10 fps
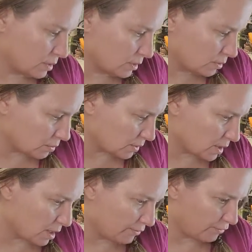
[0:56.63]
This one's
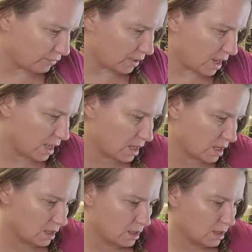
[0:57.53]
got a flake.
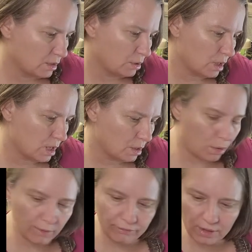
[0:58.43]
You're getting
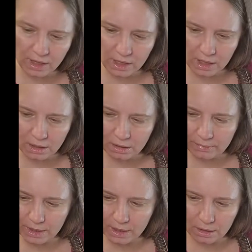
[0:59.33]
all flaky
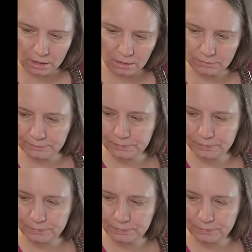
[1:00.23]
on me, girl.